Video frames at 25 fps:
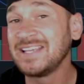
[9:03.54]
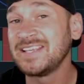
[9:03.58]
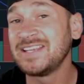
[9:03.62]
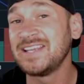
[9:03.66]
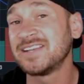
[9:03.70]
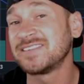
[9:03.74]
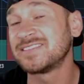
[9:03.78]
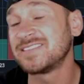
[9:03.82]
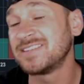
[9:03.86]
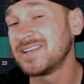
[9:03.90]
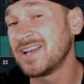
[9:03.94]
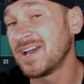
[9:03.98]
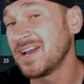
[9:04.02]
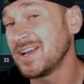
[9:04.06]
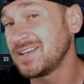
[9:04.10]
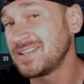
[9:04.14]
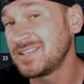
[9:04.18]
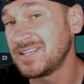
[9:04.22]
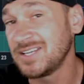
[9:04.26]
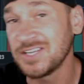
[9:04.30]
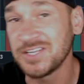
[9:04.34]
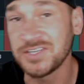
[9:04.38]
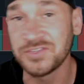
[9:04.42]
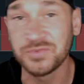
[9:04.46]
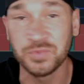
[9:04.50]
He has nine
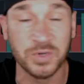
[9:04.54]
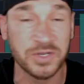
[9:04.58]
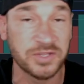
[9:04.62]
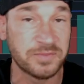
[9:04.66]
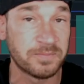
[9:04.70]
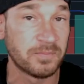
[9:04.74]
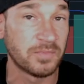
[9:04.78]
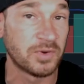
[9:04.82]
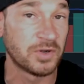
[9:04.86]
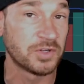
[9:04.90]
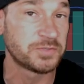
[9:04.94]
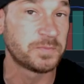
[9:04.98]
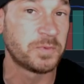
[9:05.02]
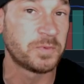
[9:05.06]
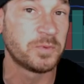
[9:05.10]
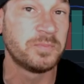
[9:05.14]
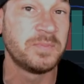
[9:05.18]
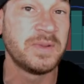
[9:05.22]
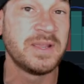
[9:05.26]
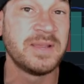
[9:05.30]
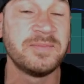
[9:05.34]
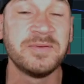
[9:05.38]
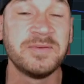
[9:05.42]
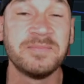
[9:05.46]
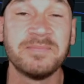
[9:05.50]
kids with multiple
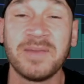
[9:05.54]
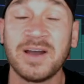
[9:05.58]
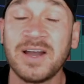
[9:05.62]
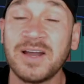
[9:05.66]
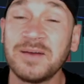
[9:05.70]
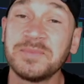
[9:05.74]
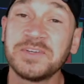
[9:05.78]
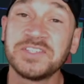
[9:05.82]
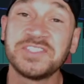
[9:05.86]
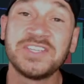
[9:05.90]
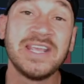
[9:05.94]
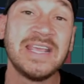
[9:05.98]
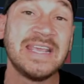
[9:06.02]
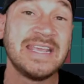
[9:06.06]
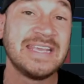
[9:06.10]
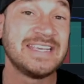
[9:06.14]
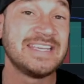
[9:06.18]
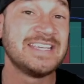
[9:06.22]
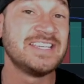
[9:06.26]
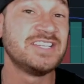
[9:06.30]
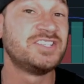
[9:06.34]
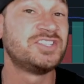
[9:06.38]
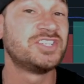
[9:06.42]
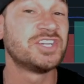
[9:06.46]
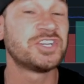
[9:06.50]
baby mamas.
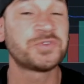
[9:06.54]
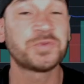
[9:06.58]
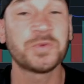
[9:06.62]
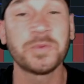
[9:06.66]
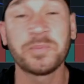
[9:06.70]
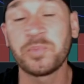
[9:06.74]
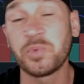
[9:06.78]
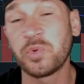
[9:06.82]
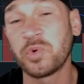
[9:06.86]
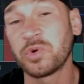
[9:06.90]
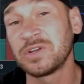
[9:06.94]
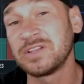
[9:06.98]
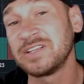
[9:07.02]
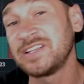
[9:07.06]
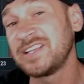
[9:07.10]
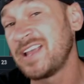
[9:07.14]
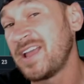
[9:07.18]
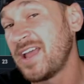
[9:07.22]
He just reportedly